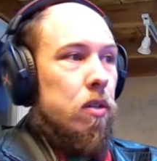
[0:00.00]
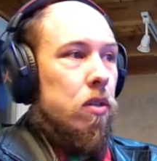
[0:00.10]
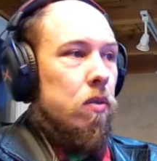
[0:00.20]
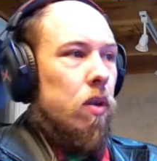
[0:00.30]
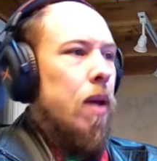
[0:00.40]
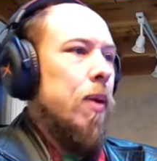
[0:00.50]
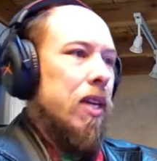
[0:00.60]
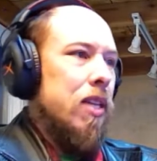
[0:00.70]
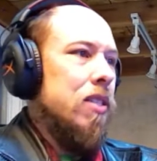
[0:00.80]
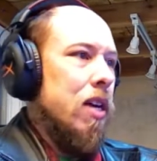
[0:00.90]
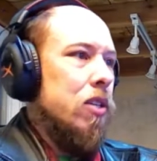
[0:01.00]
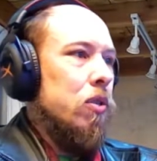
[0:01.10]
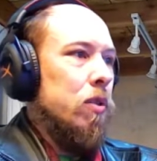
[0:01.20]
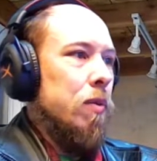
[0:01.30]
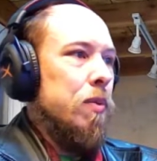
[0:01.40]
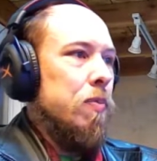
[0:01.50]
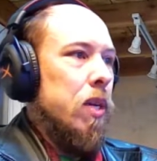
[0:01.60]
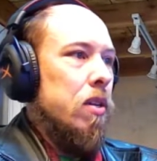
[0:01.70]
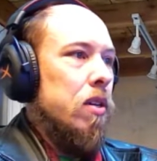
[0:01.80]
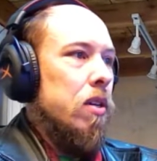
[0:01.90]
Well, I mean, it's got two loops,
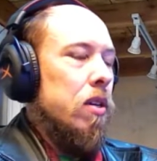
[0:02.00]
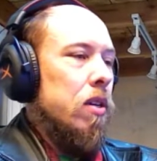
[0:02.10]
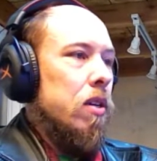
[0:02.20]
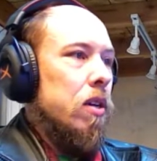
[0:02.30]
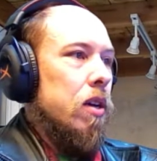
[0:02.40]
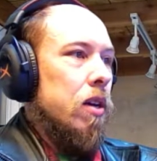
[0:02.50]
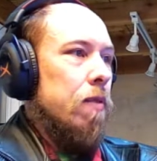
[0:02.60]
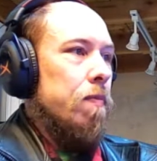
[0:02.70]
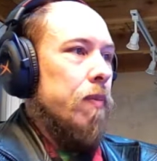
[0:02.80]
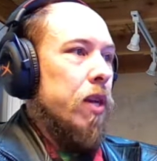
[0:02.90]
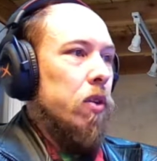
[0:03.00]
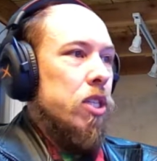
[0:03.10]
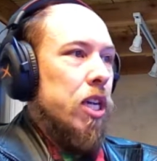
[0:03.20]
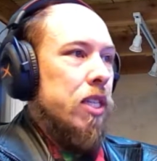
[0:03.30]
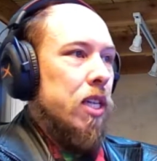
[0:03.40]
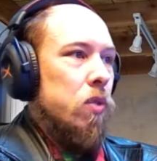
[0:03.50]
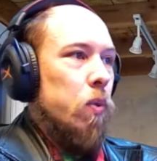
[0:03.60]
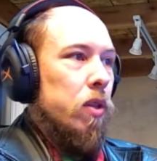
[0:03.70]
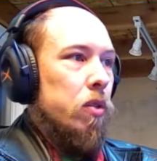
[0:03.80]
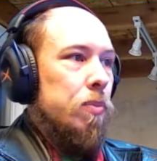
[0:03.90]
but it only checks against
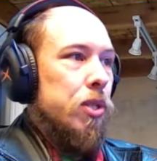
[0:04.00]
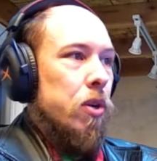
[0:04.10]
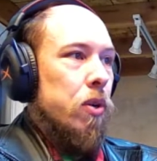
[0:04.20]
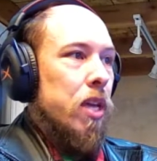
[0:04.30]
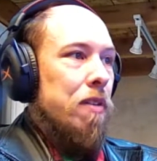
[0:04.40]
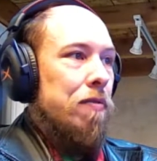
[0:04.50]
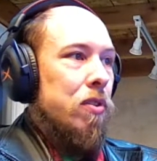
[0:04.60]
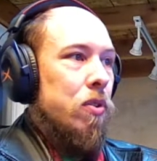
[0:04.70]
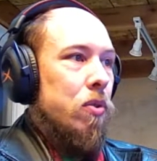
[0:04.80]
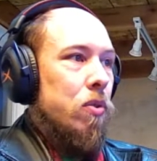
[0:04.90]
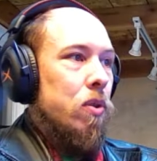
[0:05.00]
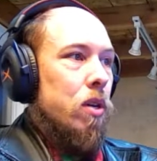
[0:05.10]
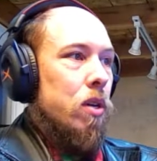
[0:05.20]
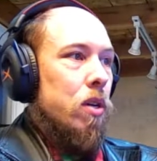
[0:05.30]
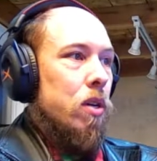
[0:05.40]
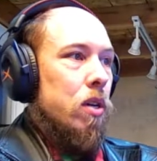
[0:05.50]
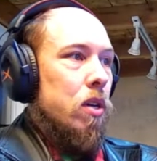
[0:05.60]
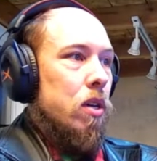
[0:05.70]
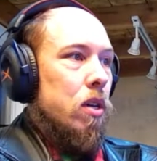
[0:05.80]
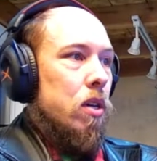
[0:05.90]
one loop. So if you
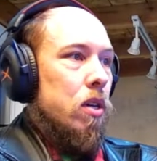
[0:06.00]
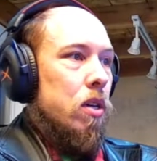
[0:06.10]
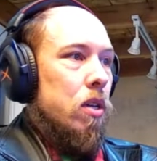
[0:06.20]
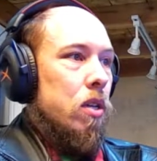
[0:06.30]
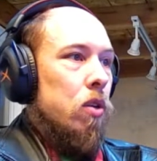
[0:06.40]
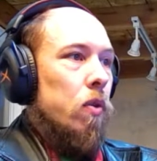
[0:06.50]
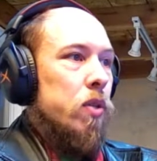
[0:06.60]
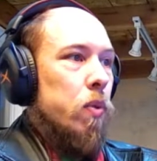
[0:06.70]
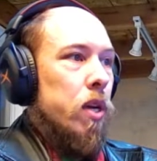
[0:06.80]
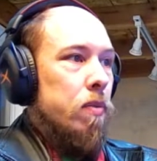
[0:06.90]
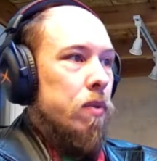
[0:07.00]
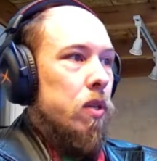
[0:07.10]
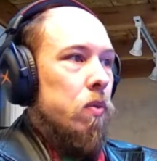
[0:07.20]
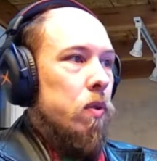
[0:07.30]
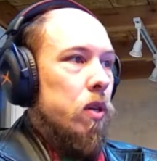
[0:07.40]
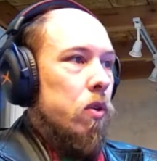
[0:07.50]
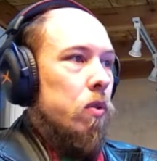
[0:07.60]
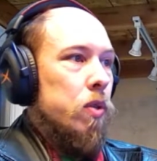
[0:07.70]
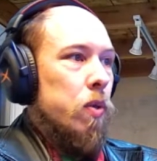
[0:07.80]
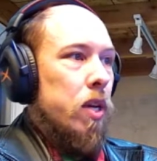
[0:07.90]
you always want
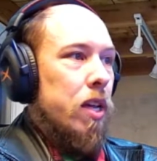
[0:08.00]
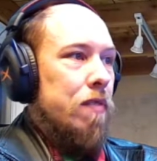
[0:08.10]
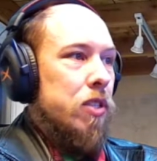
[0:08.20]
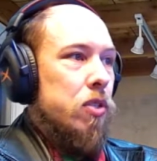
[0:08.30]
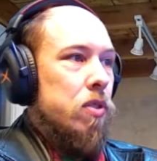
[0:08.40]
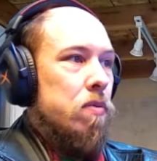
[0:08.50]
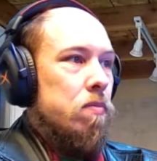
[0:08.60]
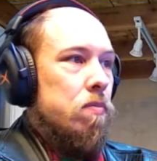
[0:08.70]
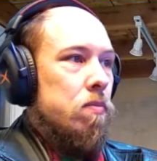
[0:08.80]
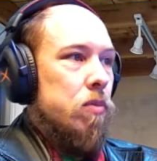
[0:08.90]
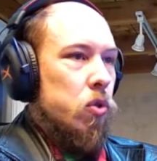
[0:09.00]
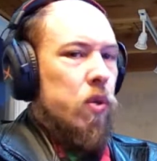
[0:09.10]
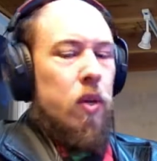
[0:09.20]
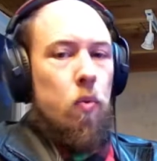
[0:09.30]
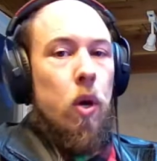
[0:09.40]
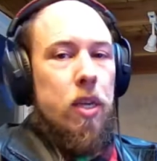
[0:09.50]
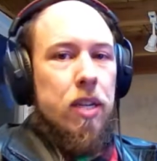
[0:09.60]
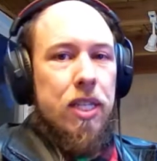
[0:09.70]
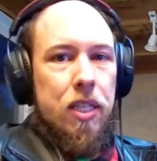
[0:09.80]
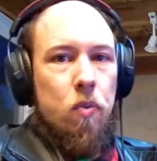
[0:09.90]
to have string 1,
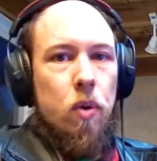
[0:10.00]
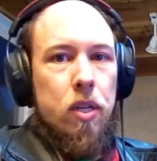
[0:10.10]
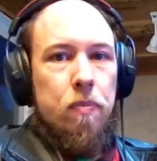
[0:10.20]
st1,